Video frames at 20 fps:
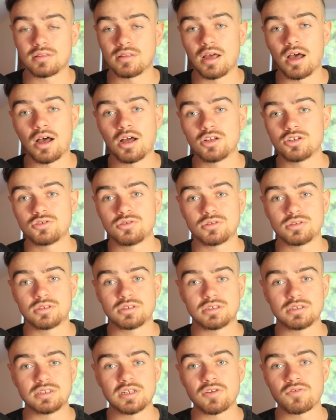
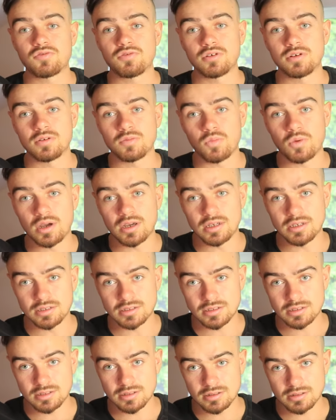hundreds different
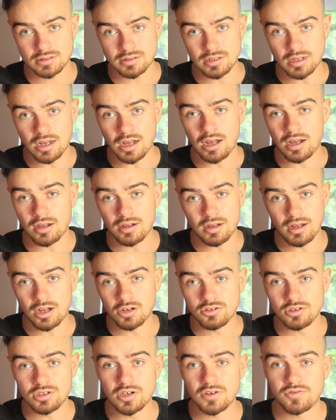ways, a
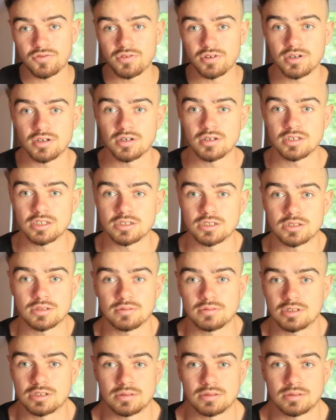hundred different